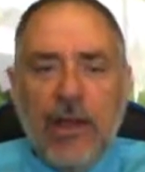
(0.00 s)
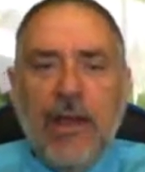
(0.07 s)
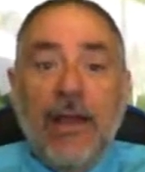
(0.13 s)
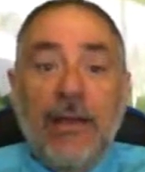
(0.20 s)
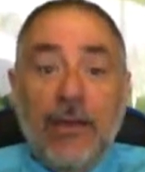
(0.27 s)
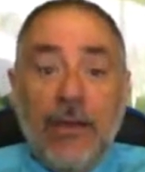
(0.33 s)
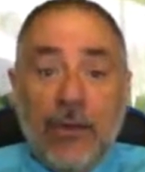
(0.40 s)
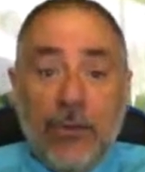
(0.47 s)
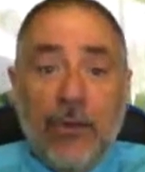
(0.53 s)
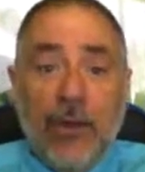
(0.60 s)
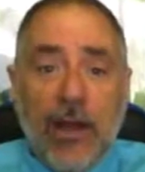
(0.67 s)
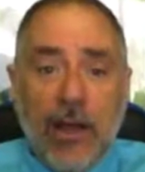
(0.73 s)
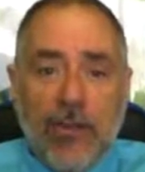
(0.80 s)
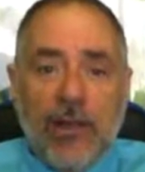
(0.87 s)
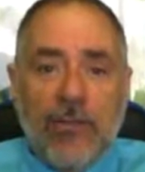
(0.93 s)
And you don't know
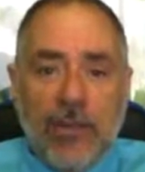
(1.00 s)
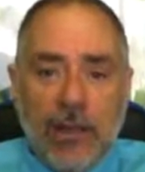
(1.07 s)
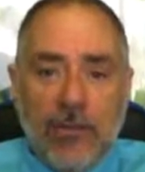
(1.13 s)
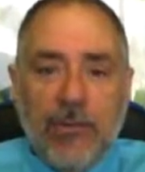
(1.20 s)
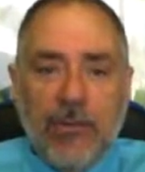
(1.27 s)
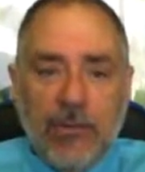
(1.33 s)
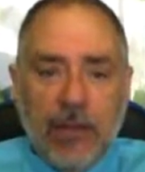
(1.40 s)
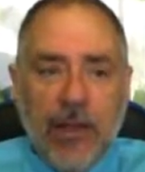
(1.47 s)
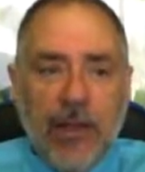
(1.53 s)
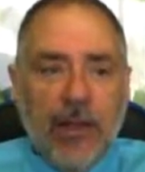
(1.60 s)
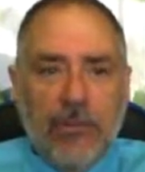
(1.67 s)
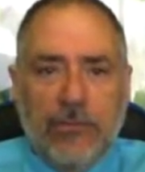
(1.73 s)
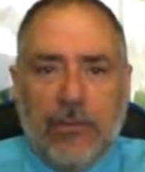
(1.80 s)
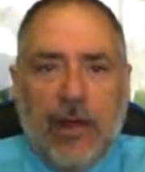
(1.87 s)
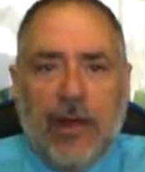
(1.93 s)
how many people say,
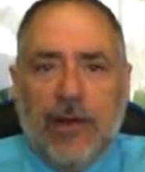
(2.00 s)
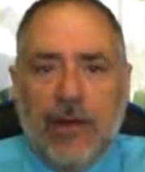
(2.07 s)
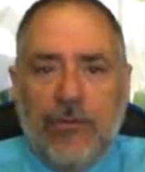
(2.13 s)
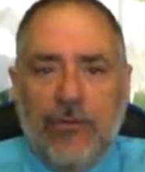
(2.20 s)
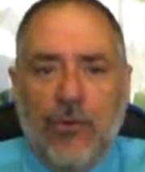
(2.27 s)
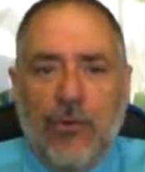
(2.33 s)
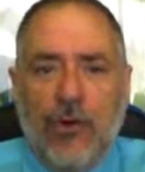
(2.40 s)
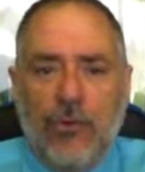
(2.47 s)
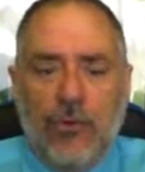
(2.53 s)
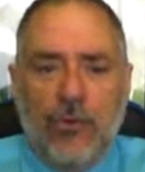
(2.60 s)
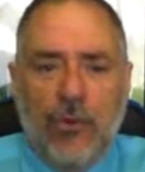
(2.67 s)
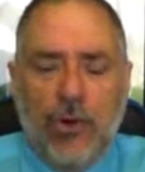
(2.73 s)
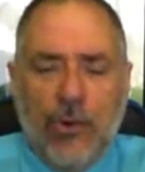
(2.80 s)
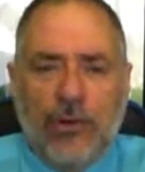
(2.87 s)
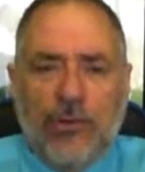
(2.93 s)
I didn't get a form.
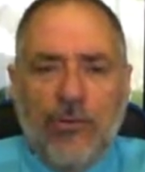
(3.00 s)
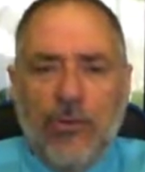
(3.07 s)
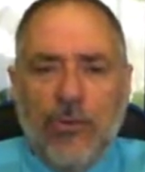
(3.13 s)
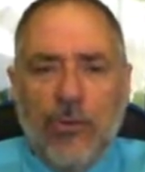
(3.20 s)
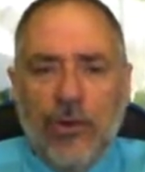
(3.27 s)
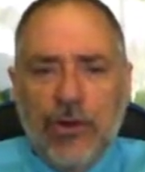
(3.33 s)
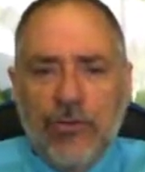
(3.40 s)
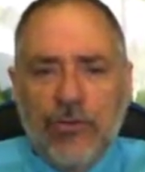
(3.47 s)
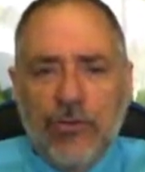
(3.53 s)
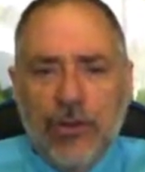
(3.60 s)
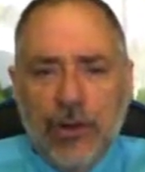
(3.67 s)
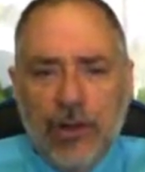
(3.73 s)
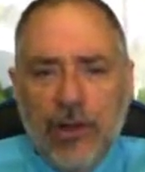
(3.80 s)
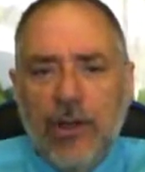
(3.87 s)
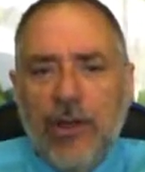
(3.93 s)
What do I have to report it
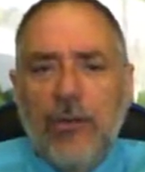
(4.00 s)
for?